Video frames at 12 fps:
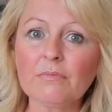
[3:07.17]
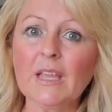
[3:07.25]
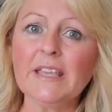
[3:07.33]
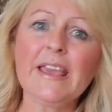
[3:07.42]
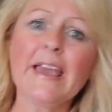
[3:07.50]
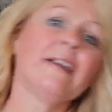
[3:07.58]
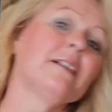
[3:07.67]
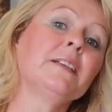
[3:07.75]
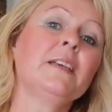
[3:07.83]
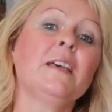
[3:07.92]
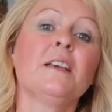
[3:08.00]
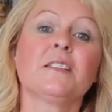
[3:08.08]
Yeah,
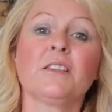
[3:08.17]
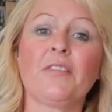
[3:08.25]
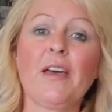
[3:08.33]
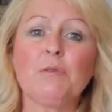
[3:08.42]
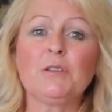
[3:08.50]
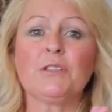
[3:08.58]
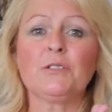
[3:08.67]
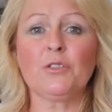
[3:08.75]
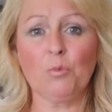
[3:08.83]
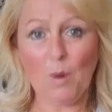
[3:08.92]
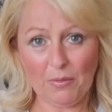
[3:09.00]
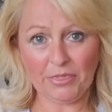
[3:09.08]
so that was
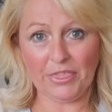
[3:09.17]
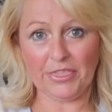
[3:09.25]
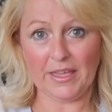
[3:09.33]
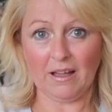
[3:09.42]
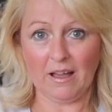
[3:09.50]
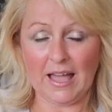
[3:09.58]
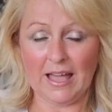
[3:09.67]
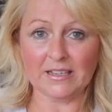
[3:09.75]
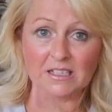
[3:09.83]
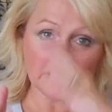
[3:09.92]
the one thing I had.